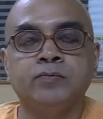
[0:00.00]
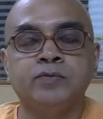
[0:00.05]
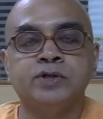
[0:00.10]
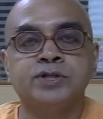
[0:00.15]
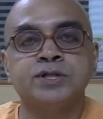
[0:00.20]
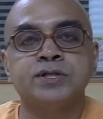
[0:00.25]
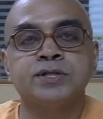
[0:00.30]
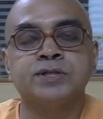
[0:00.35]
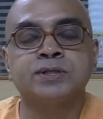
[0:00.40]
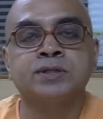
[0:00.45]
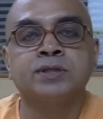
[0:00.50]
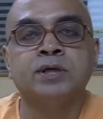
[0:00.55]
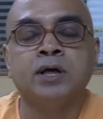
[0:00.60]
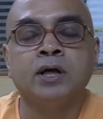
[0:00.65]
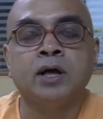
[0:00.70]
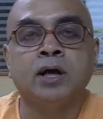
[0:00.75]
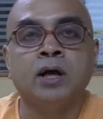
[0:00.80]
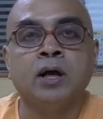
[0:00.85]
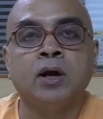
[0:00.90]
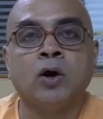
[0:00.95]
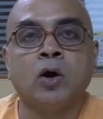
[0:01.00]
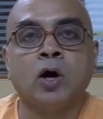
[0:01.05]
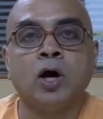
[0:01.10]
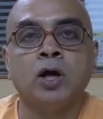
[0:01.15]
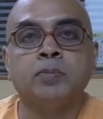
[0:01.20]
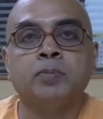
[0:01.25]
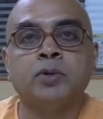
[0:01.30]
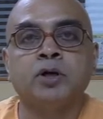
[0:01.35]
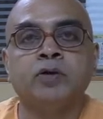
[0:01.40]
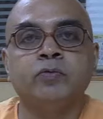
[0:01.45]
which is
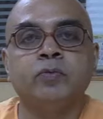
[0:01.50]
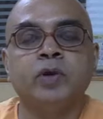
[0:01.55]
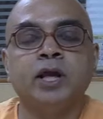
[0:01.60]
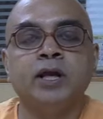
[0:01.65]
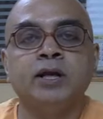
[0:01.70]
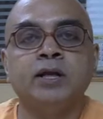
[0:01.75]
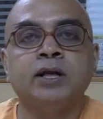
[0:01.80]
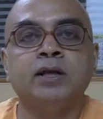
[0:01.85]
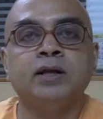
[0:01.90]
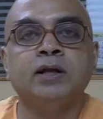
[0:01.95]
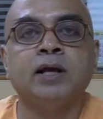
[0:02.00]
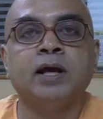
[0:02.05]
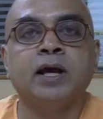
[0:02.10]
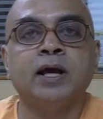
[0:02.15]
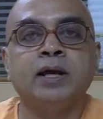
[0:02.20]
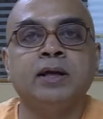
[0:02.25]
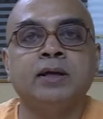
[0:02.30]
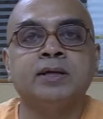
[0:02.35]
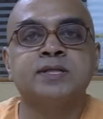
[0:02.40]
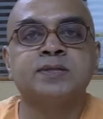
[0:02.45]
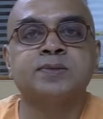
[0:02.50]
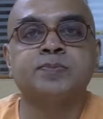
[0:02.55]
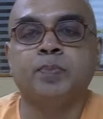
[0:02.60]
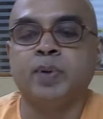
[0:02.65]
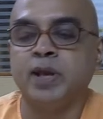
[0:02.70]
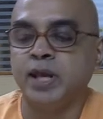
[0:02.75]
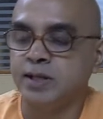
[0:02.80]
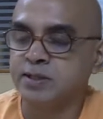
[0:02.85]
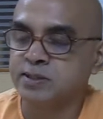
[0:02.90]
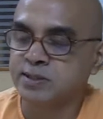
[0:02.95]
all-pervading like
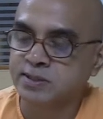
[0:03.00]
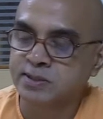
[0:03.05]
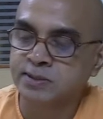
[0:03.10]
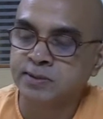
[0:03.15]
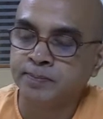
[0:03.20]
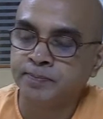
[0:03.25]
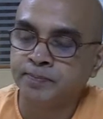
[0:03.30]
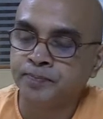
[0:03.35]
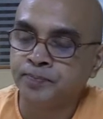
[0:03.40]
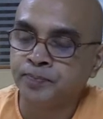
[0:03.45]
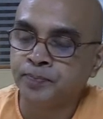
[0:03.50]
space.